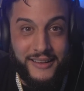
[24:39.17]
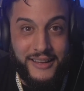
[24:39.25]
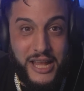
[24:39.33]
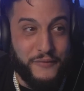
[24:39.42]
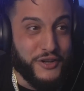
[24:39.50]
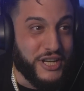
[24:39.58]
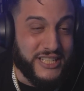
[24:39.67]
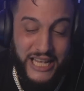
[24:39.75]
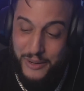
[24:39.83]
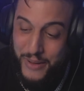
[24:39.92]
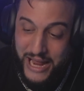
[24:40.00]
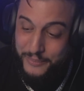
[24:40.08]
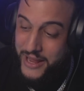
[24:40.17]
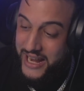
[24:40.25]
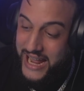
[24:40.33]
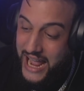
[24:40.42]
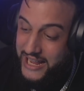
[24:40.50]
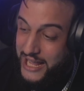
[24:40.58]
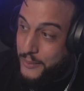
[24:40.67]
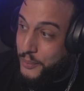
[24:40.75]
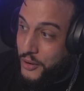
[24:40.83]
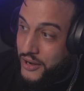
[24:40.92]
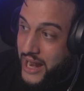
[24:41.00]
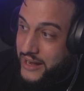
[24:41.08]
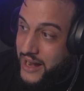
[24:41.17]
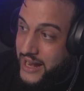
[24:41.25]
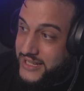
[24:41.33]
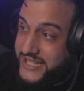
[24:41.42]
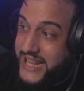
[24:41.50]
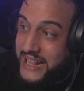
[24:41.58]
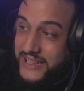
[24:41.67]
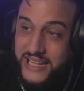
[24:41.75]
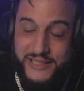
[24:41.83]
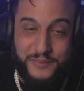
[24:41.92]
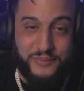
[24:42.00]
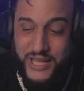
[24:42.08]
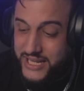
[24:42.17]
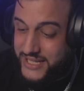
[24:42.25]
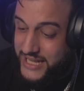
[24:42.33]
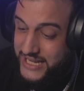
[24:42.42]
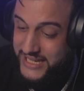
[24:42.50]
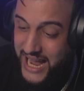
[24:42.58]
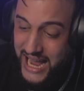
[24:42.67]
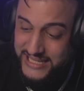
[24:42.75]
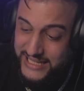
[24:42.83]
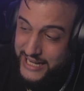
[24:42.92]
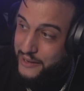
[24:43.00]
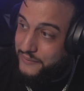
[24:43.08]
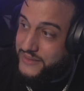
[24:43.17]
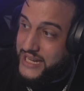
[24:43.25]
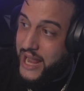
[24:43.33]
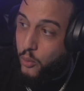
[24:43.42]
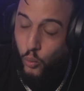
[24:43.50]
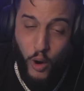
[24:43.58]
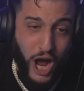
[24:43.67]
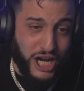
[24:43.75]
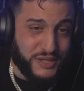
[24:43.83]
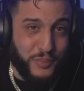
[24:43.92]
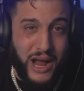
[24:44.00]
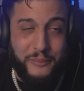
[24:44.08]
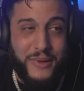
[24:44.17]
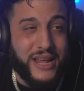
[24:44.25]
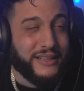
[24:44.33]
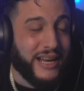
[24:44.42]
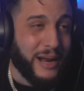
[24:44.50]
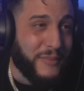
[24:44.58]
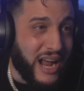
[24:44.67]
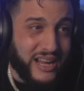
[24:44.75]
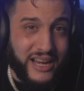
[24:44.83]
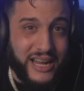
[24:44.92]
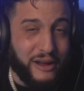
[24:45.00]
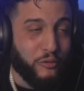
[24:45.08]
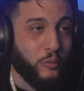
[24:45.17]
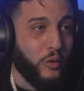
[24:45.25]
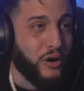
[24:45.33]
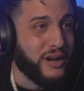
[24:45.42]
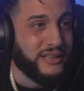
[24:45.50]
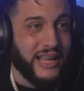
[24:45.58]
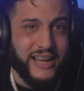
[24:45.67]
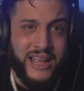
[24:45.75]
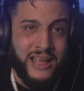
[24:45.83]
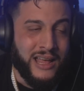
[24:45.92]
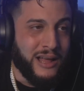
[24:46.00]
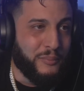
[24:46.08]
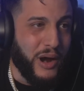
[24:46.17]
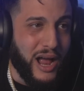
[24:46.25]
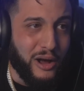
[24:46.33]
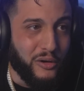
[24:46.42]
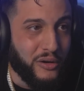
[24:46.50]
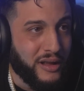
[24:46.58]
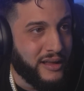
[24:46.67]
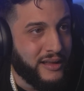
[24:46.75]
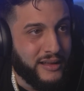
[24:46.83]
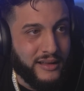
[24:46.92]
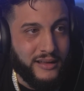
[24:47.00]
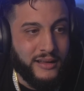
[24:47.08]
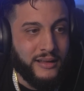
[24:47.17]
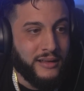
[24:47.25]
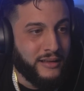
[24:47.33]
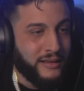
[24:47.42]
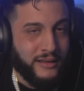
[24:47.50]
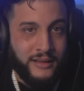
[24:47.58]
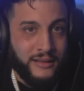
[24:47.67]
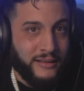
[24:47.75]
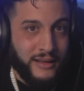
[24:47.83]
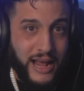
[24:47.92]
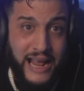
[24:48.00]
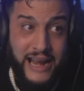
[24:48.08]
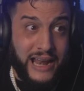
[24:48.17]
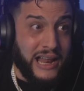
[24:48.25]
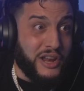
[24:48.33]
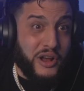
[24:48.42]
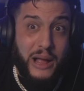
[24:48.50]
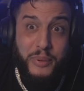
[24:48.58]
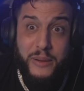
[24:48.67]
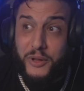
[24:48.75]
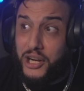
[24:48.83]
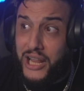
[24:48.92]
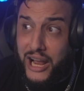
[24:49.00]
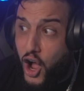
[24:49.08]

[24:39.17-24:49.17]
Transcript: If you're just gonna make me a gatekeeper and send these guys to get washed by me, and then I'm not gonna get rewarded, like, bro, And you got people that are like,